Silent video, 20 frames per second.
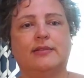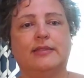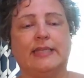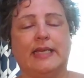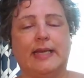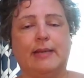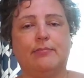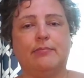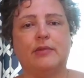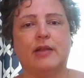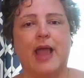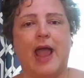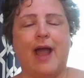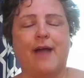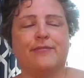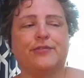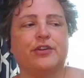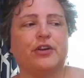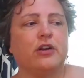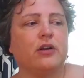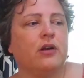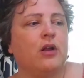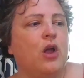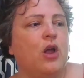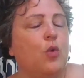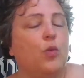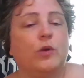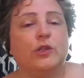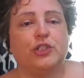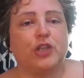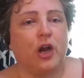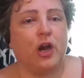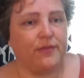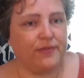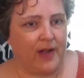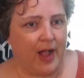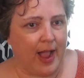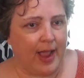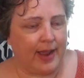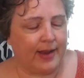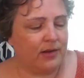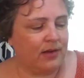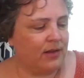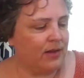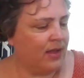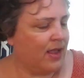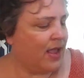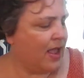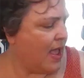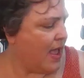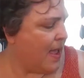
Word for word: seamed after, which are fine.